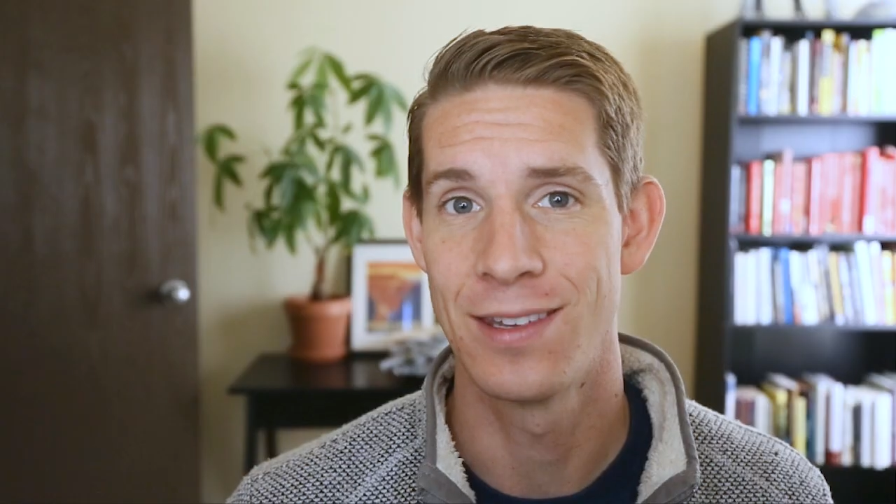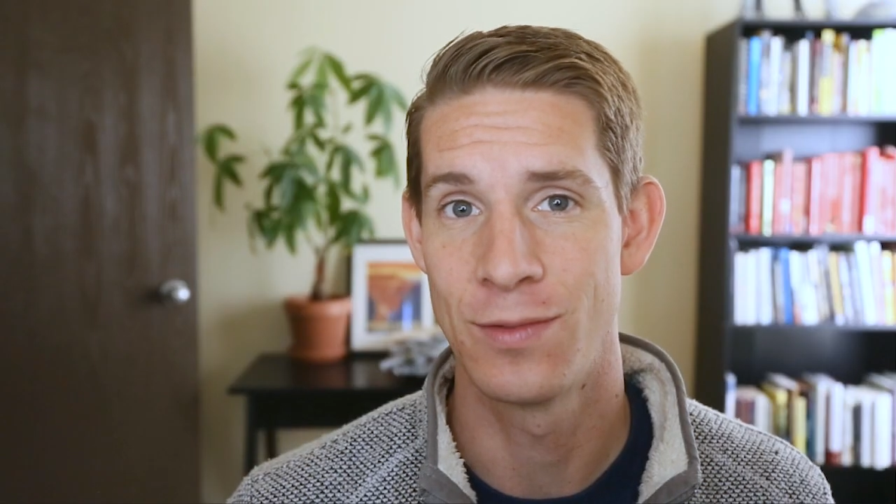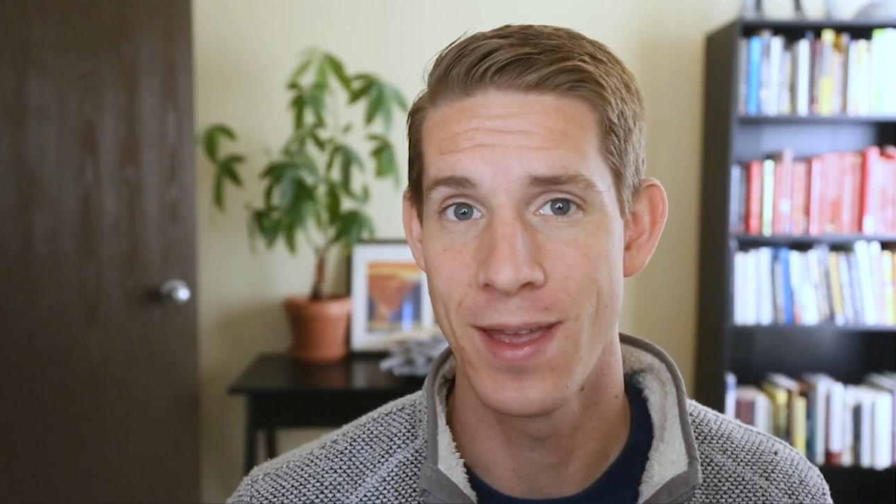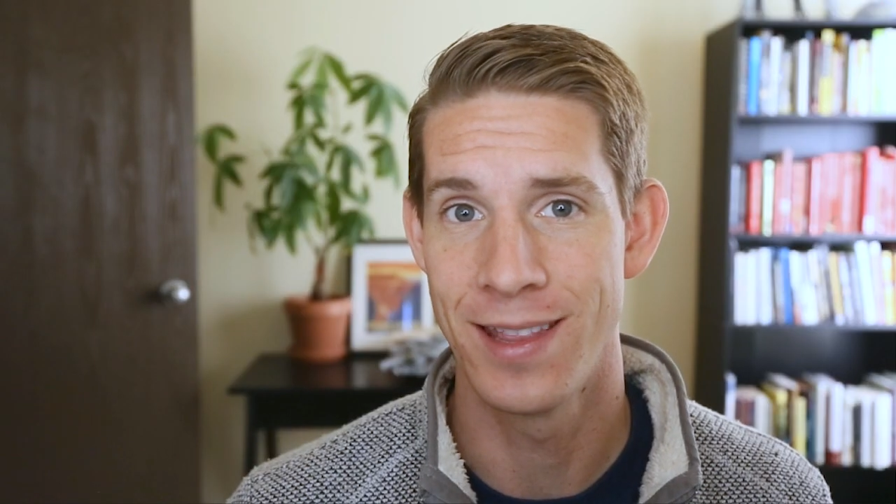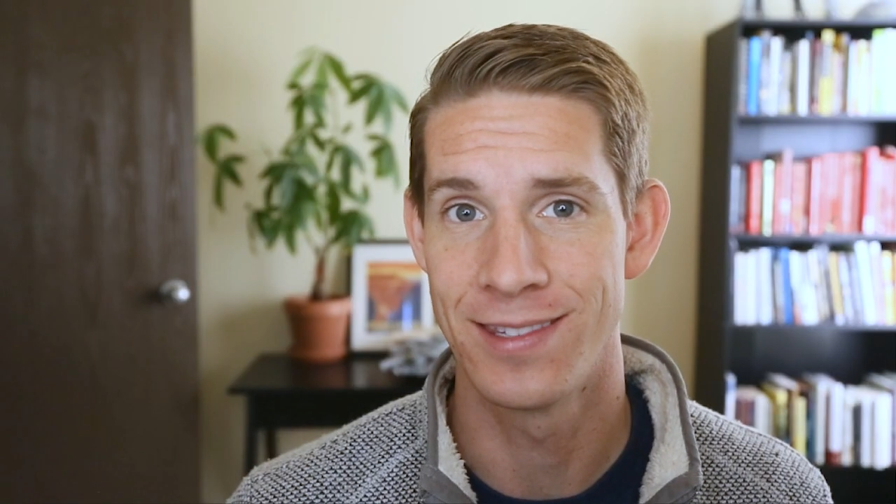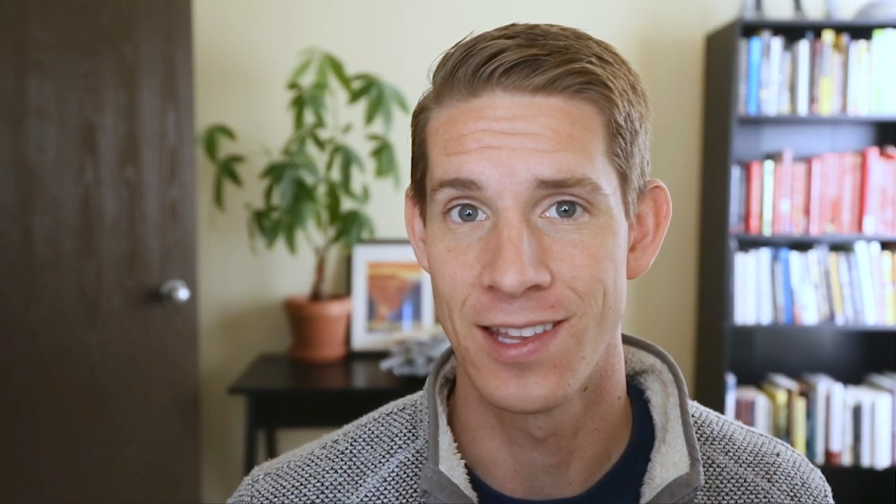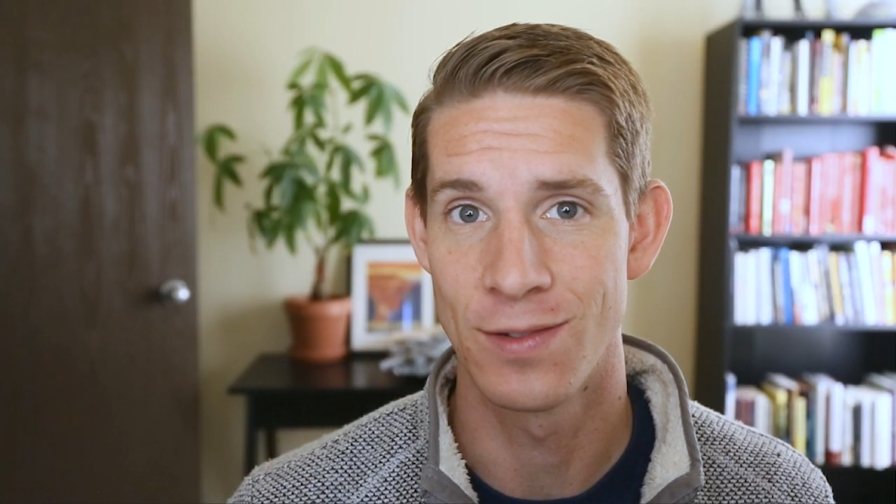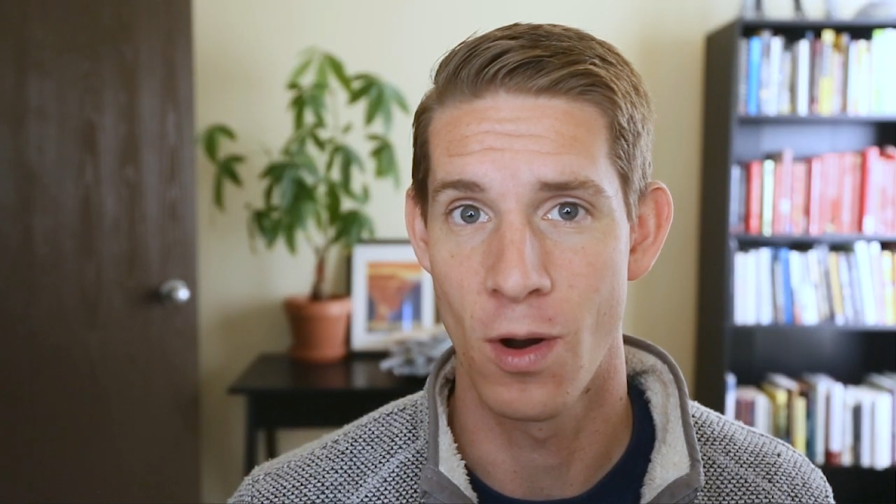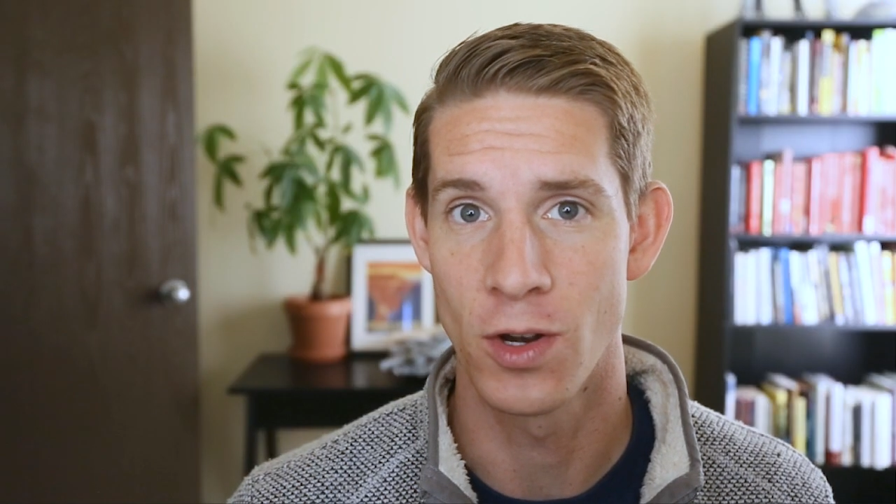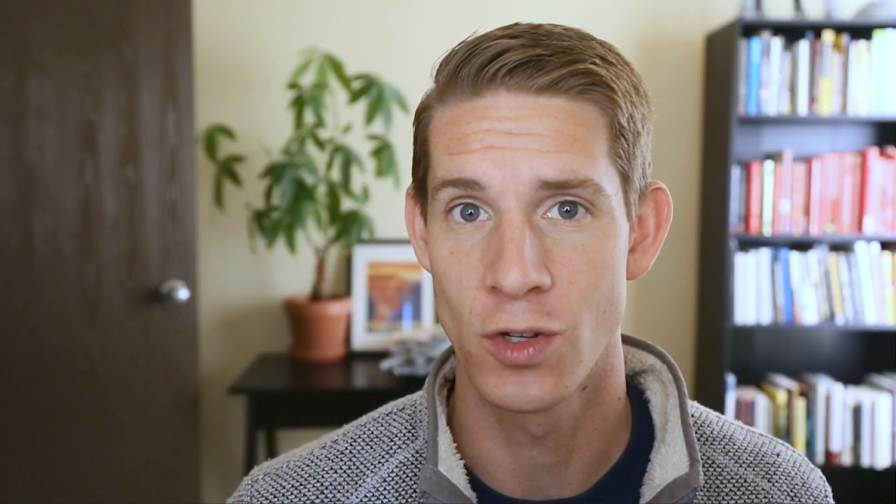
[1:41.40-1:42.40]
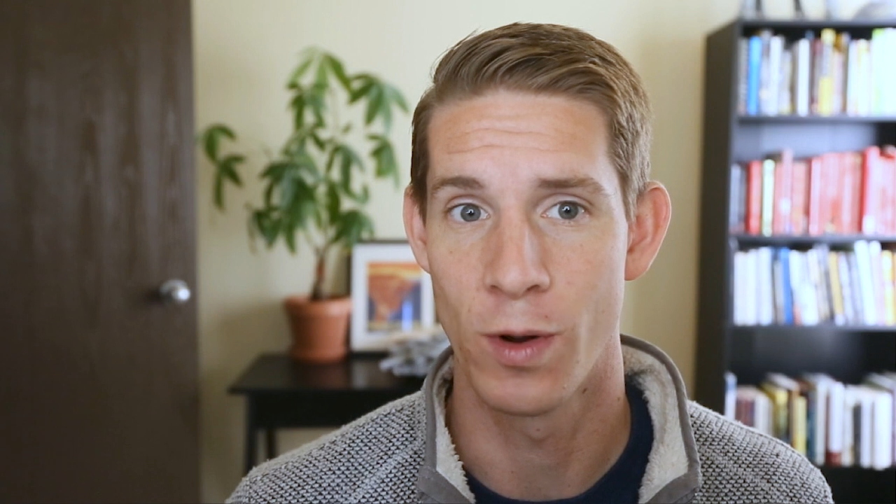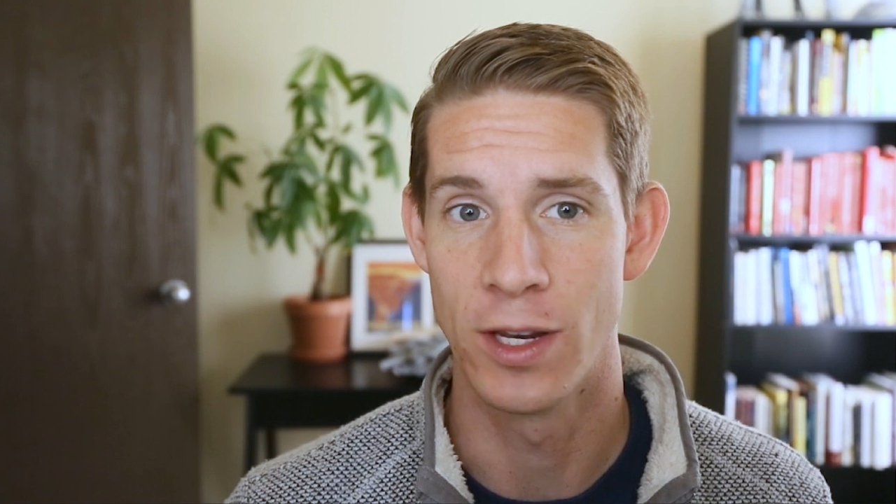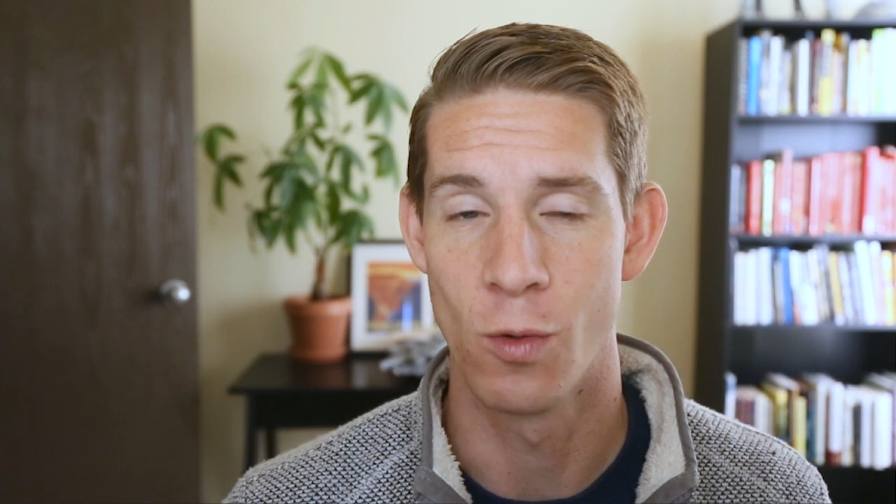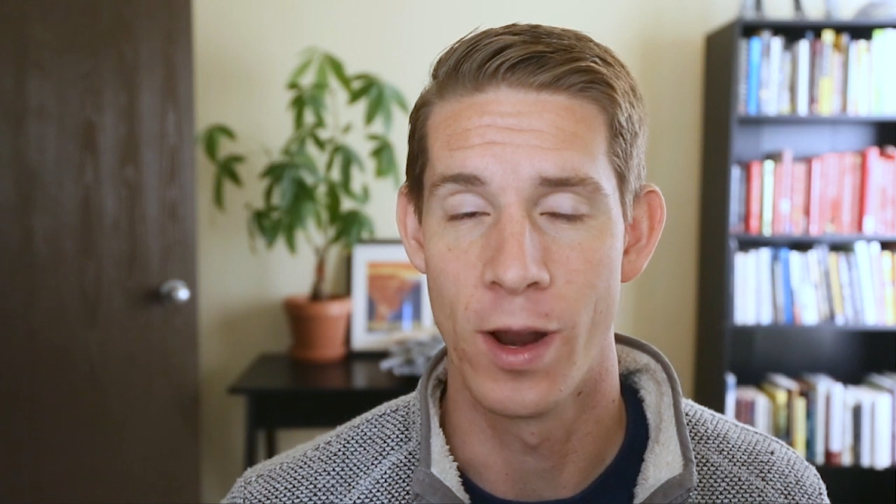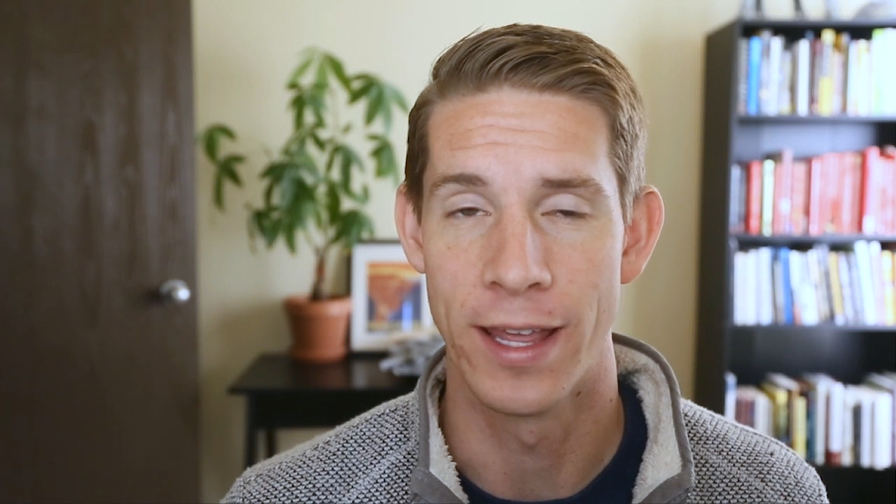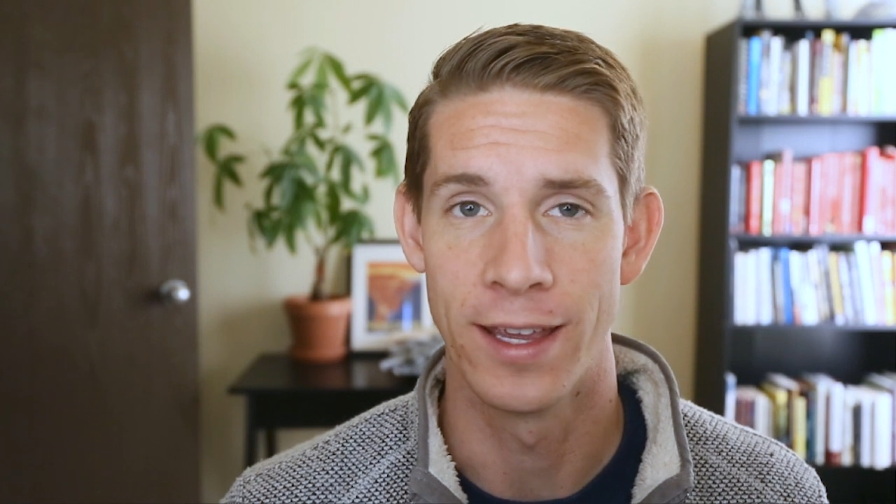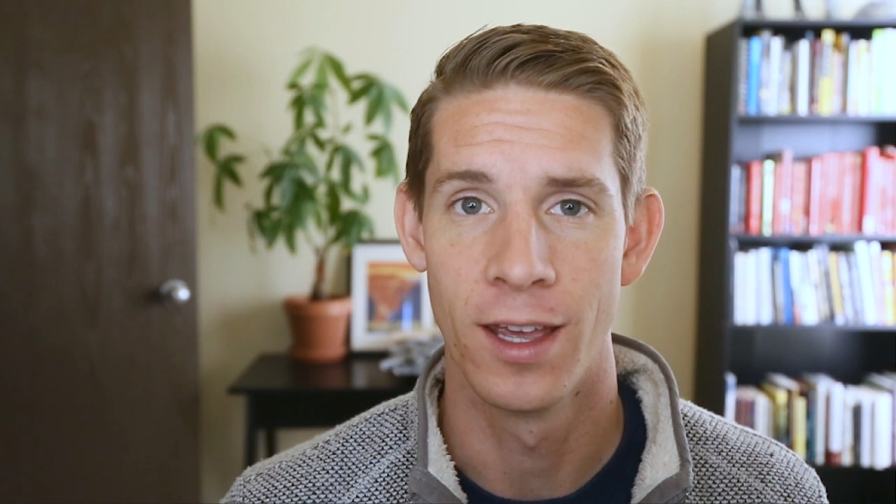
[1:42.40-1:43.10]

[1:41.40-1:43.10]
been since March 2020.